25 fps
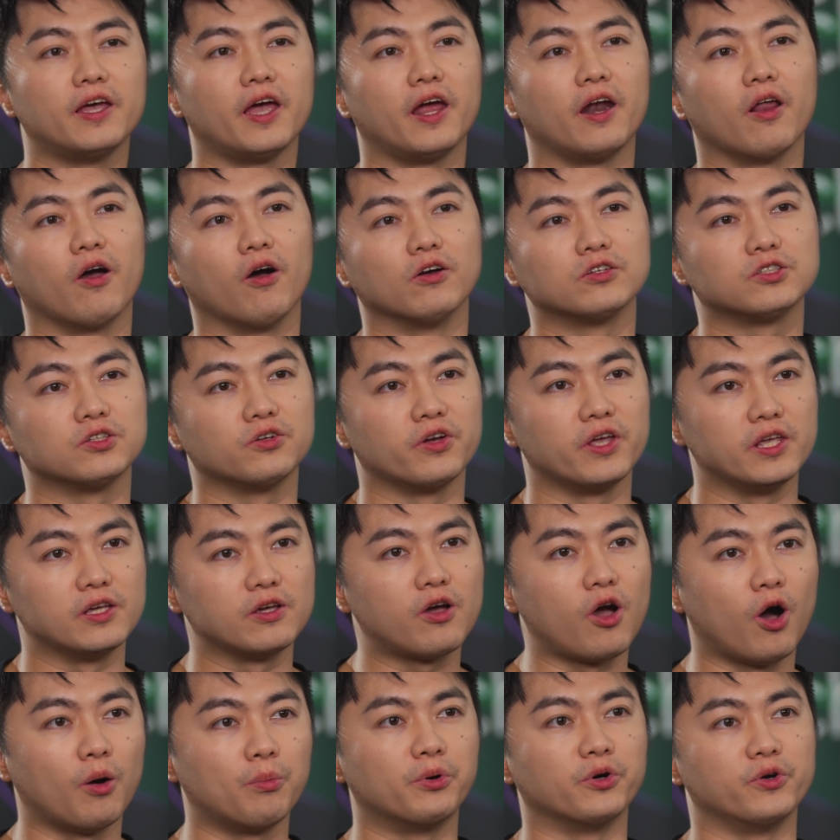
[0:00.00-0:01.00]
and also
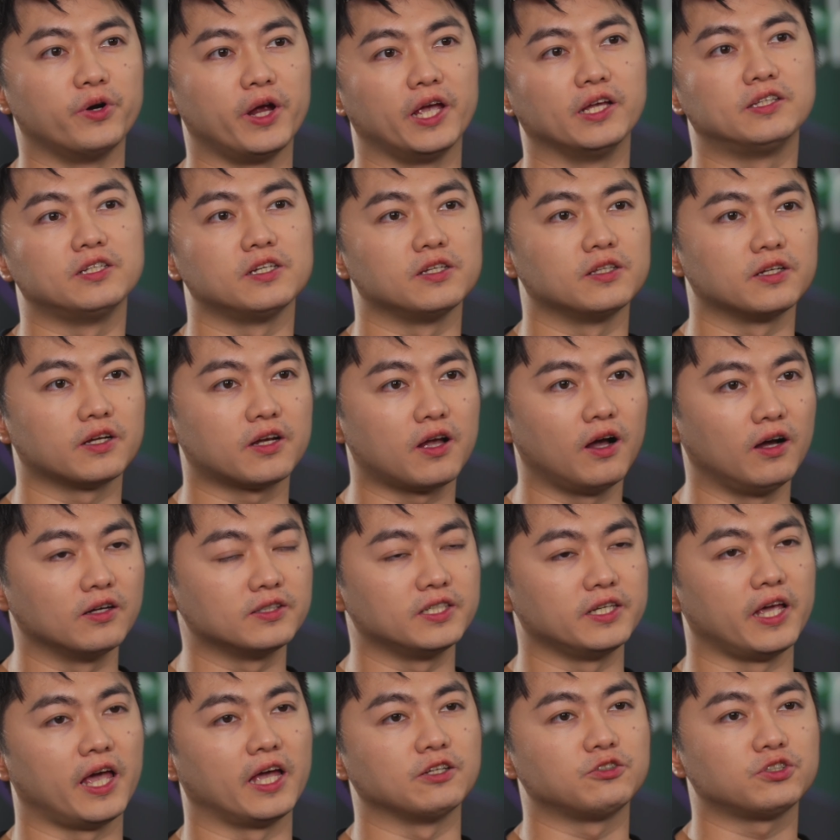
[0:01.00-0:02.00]
incorporating the
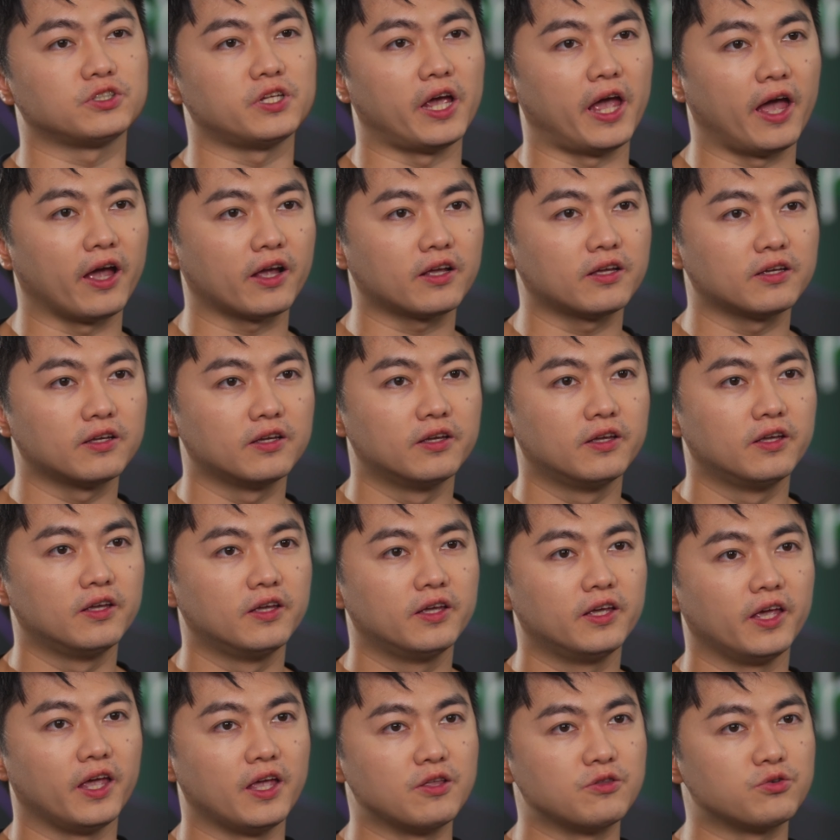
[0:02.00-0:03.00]
cutting-edge tech
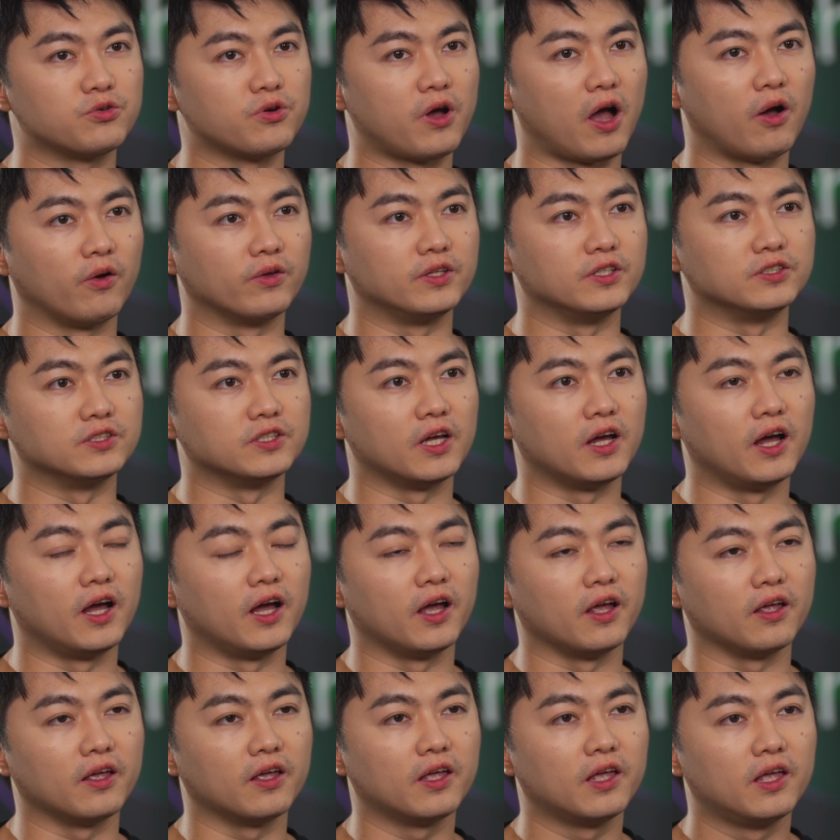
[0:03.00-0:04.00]
into our
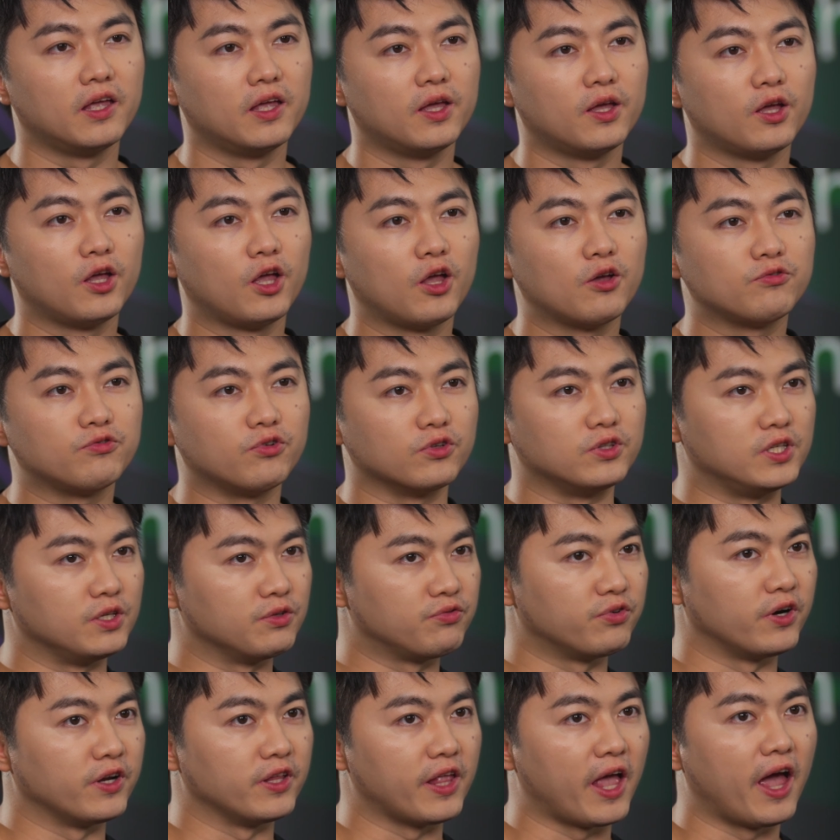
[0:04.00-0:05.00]
design for
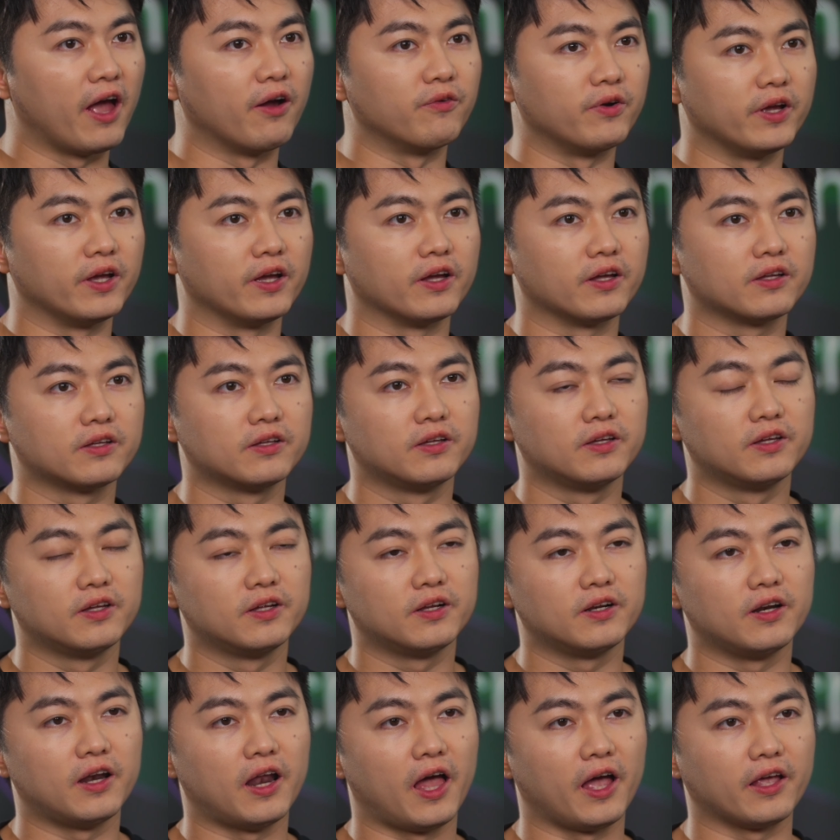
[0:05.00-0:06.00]
different areas,
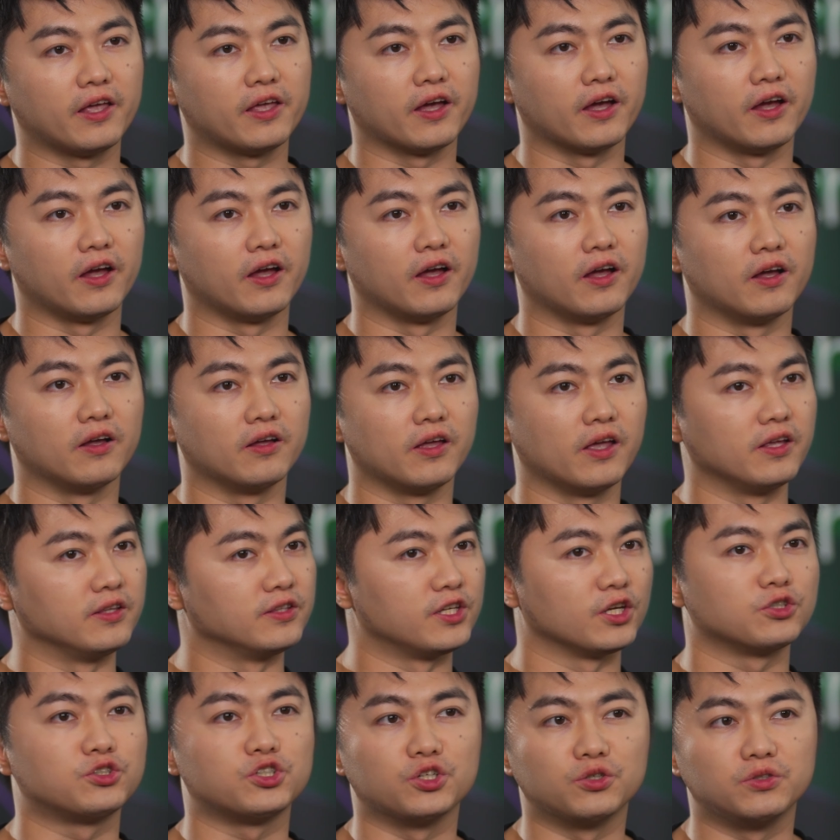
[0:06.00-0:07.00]
like
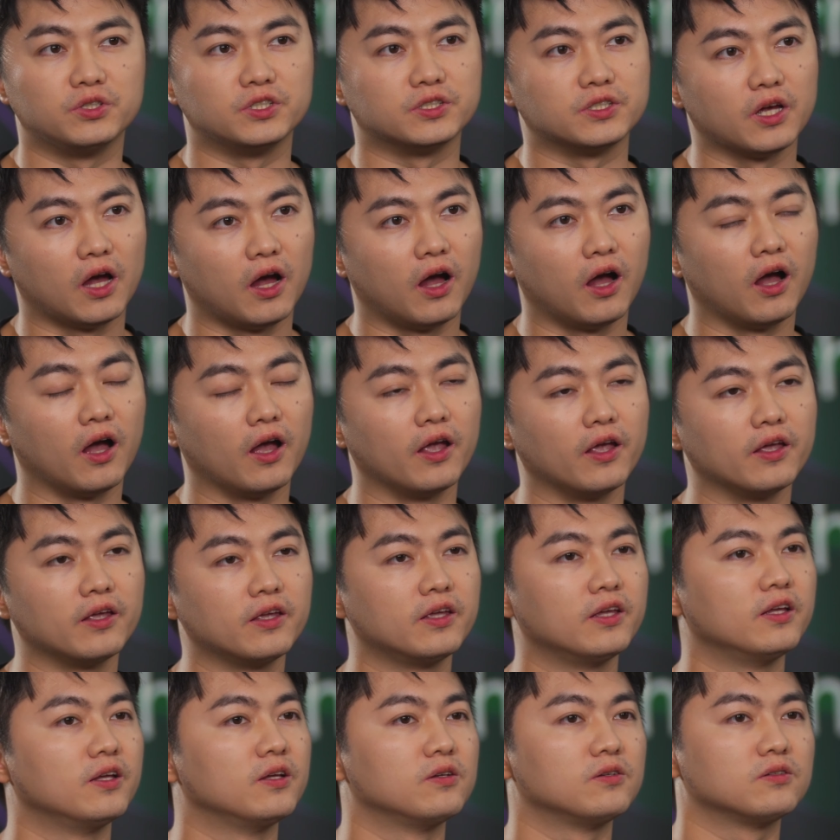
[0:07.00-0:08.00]
industrial design,
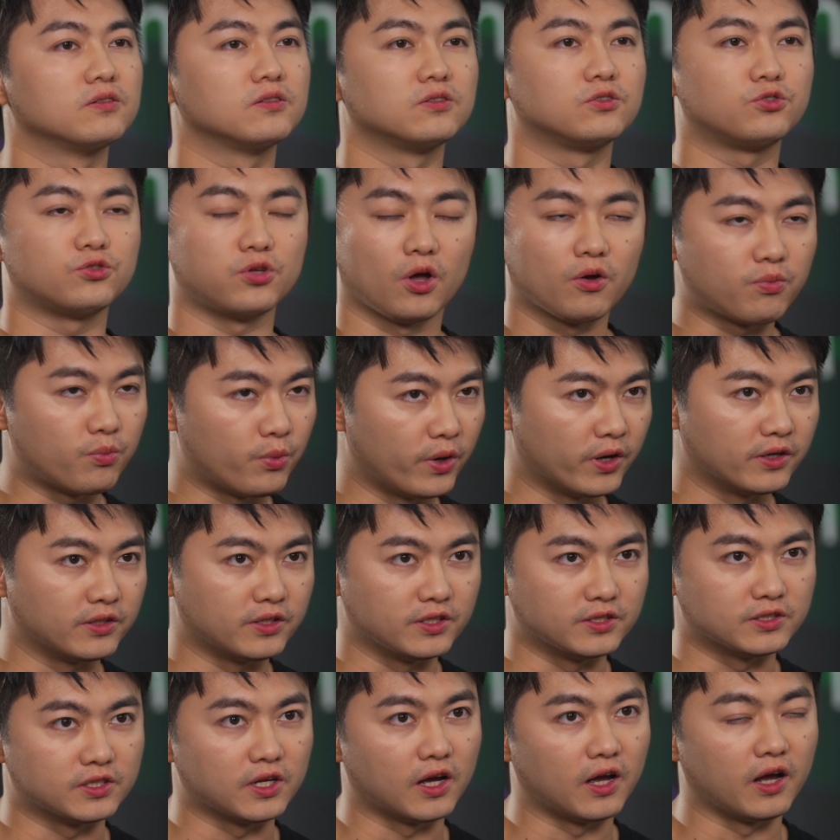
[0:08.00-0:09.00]
software
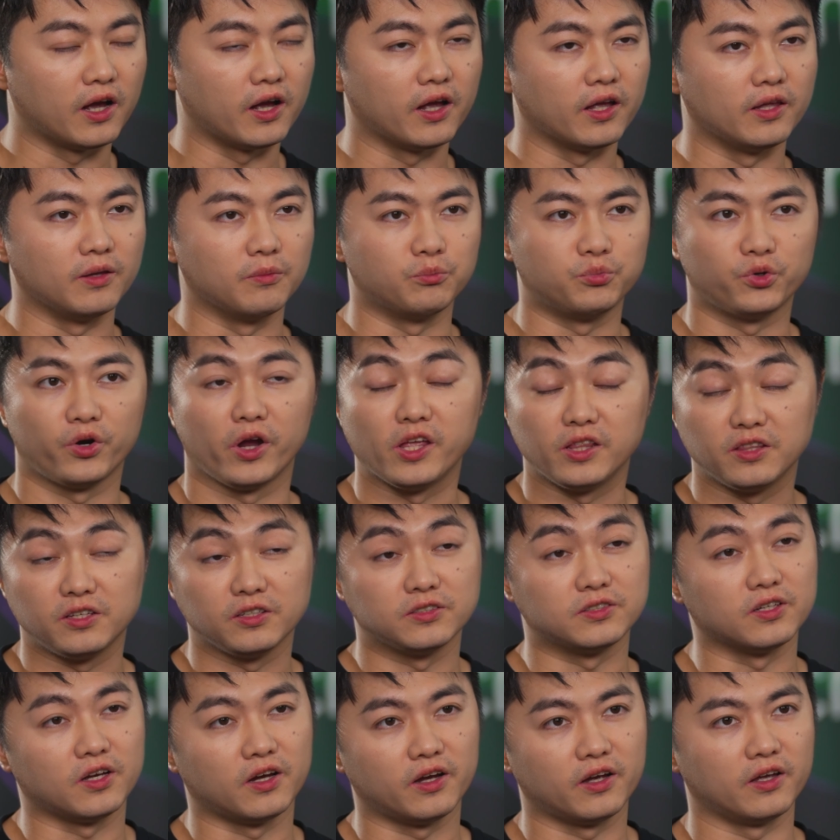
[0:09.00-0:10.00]
design, brand
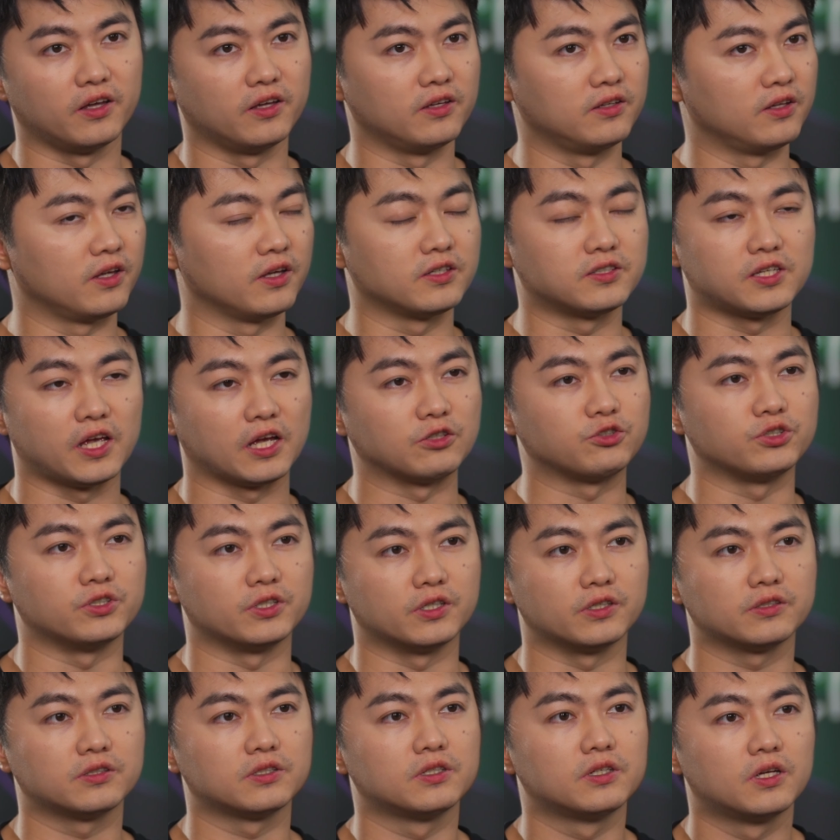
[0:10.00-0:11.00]
design,
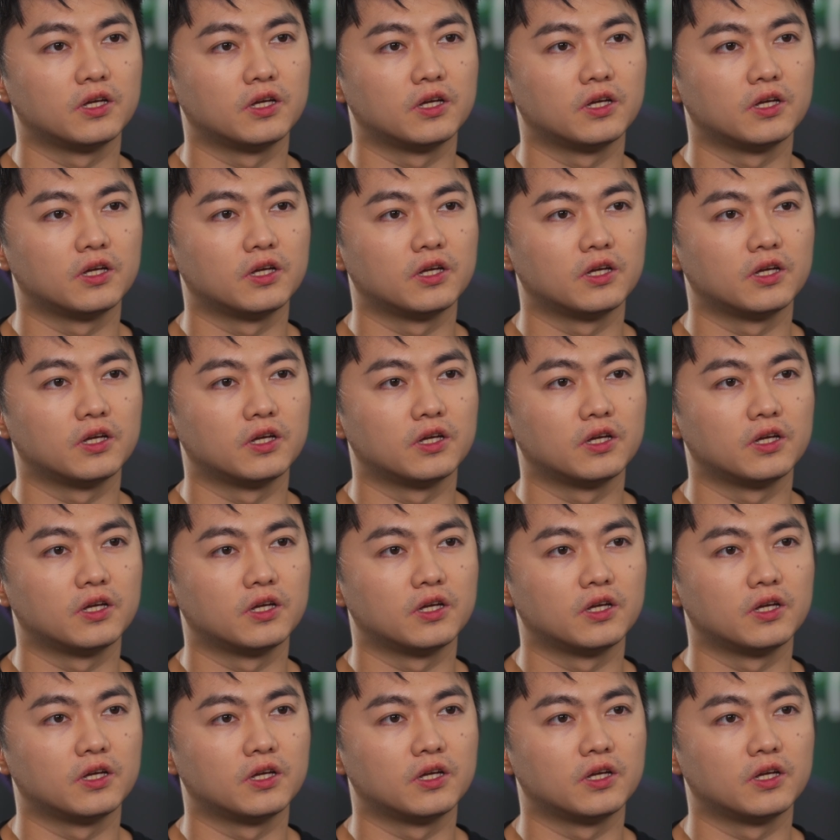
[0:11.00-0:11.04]
etc.